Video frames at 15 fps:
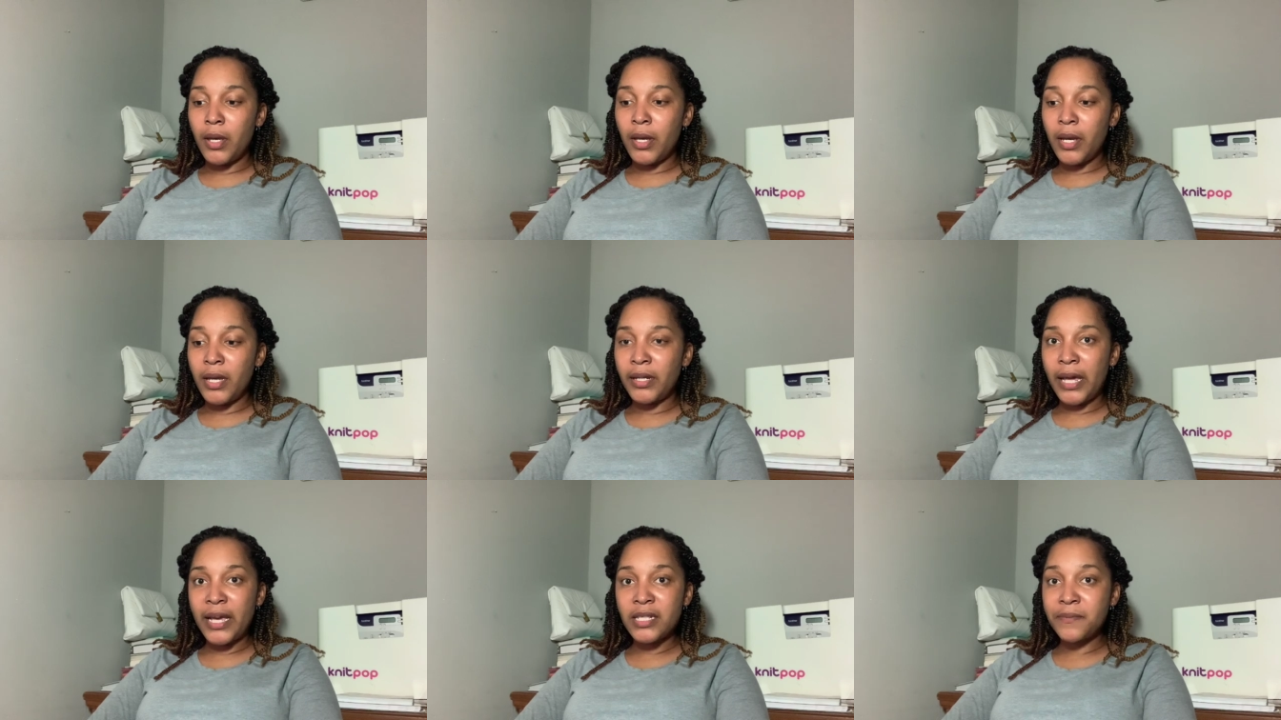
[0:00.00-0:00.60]
and
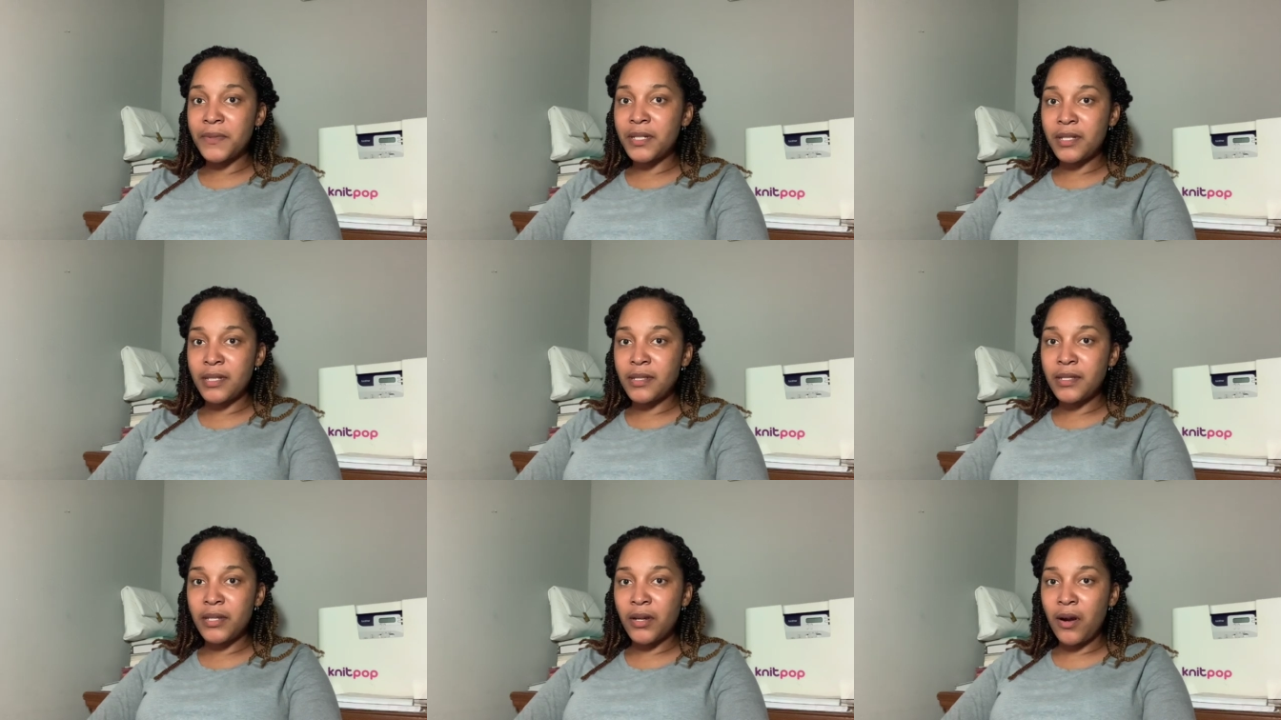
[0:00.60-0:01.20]
ask with a
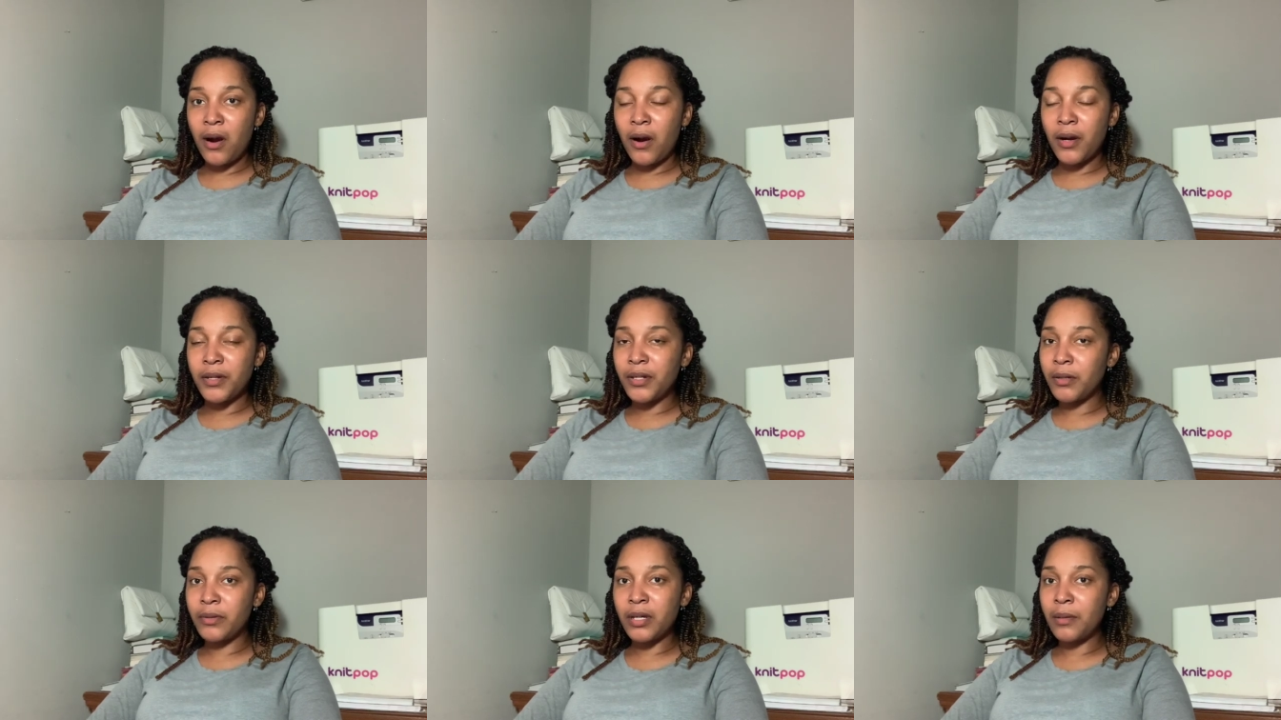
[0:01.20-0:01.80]
sincere heart.
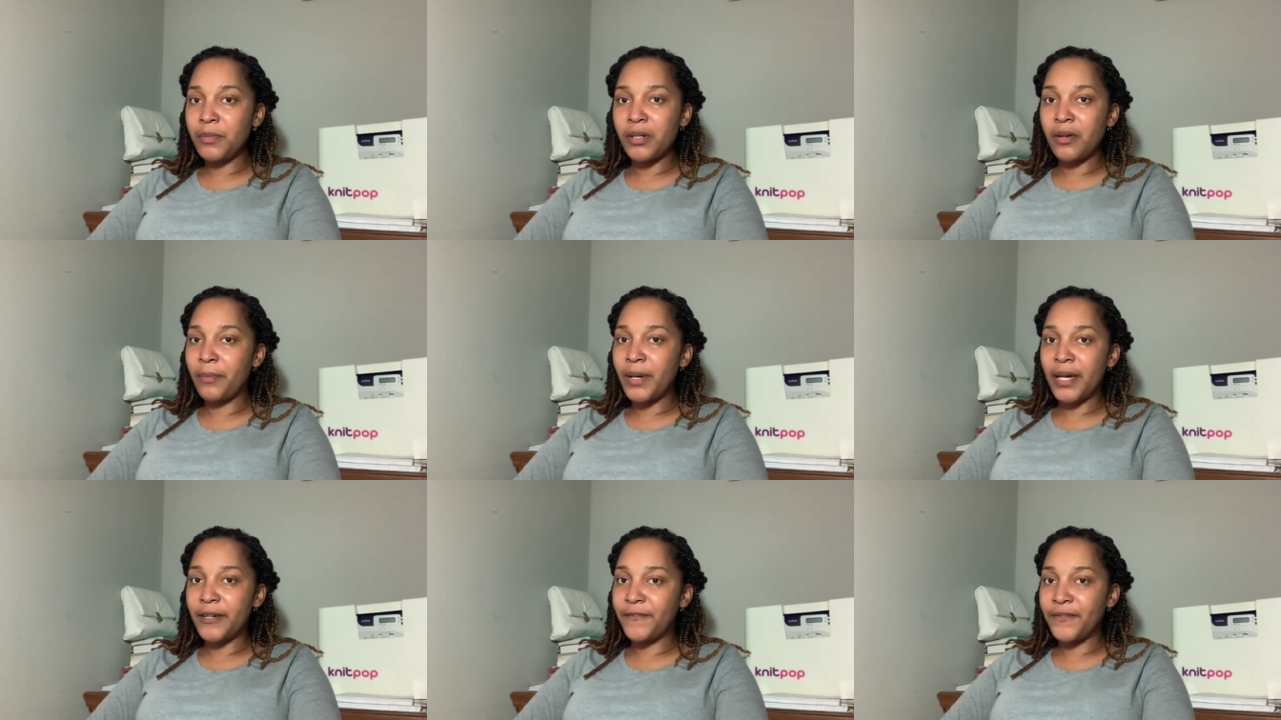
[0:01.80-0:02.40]
Don't come to
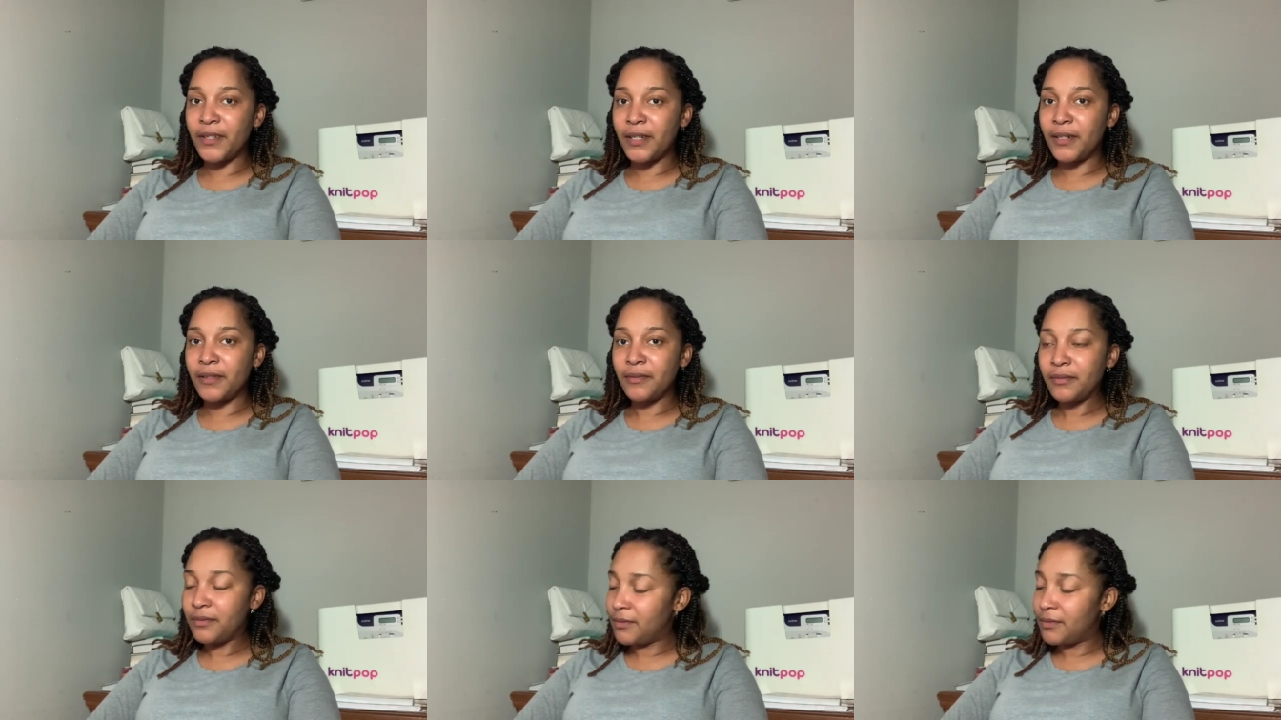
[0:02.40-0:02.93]
nobody funny.